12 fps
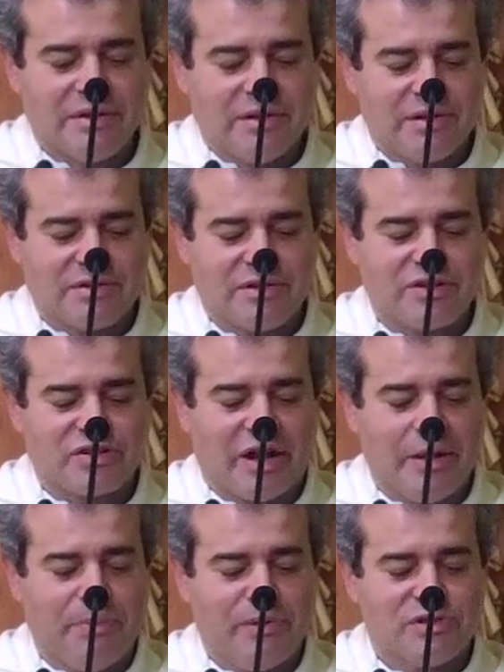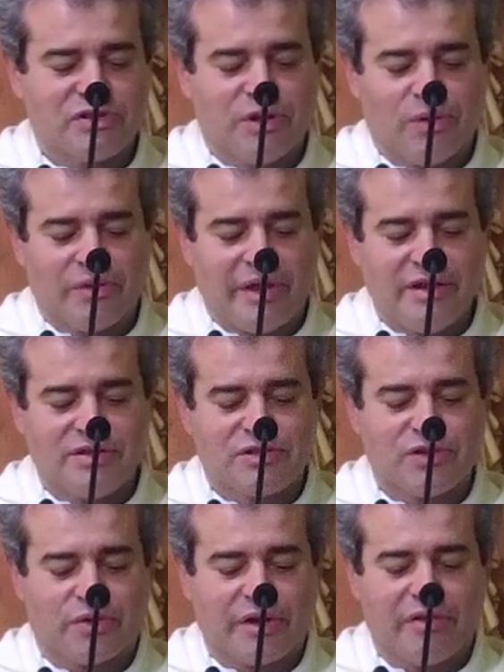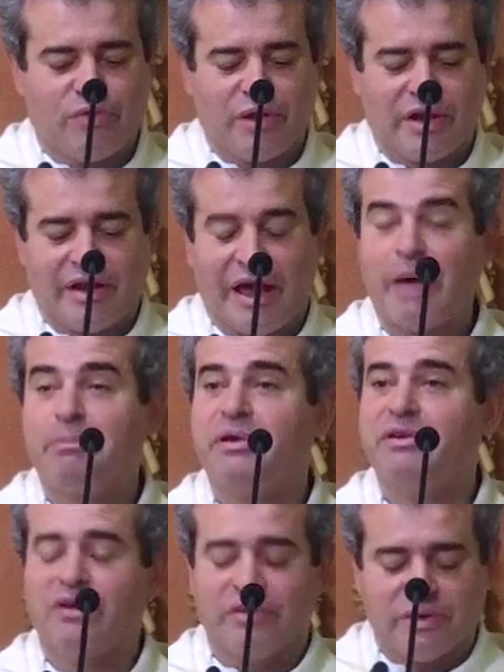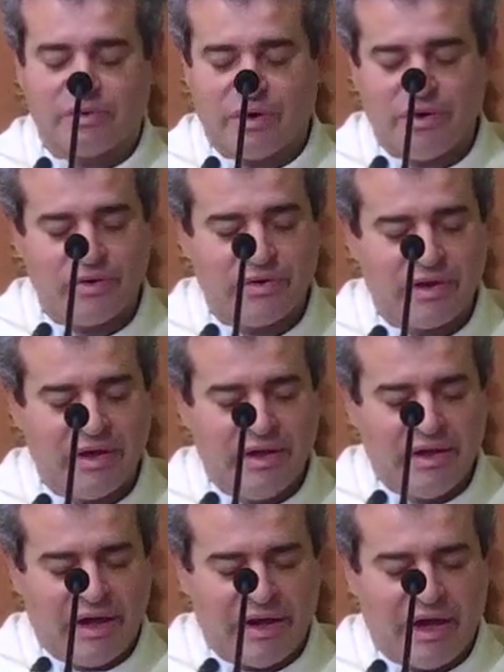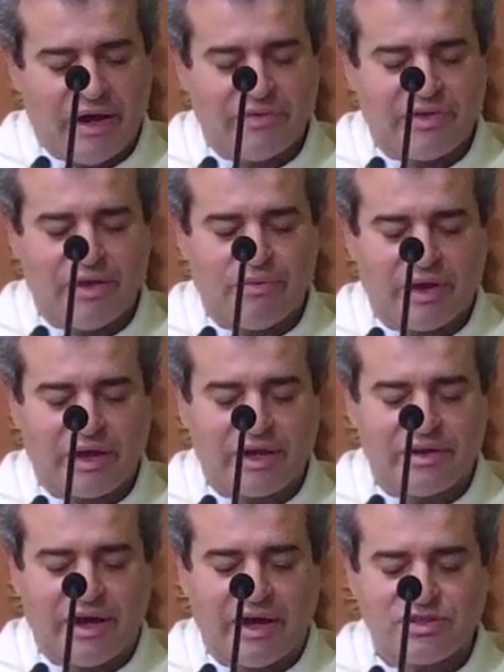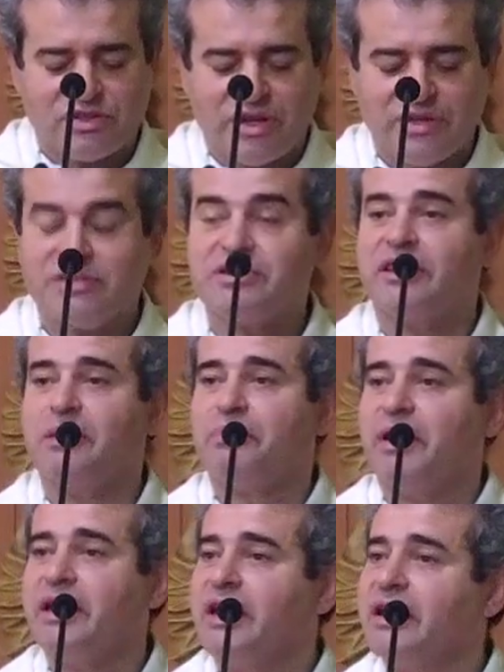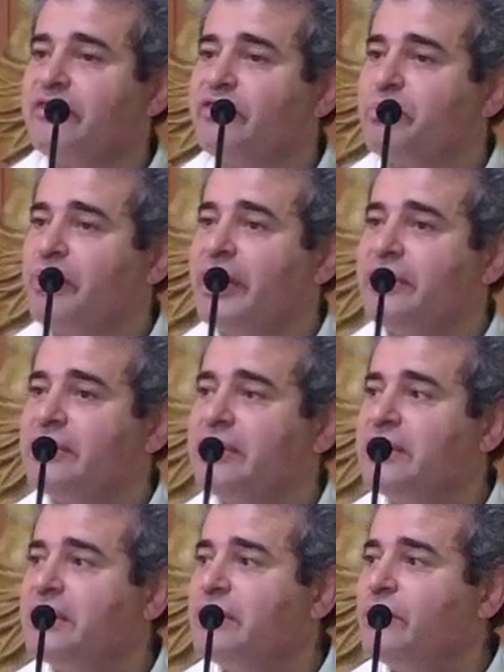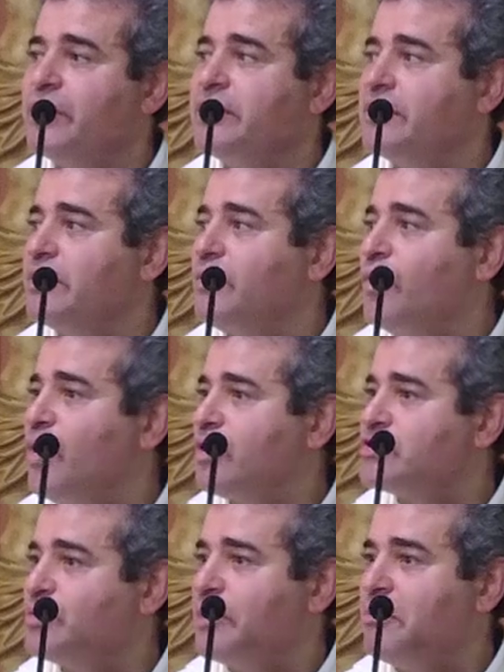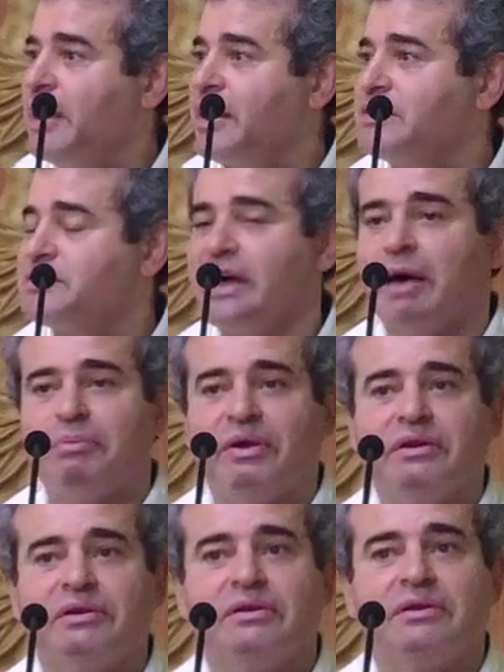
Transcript: the disciples told their story of what had happened on the road and how they recognized Jesus at the breaking of the bread. When did the walk to Emmaus happen?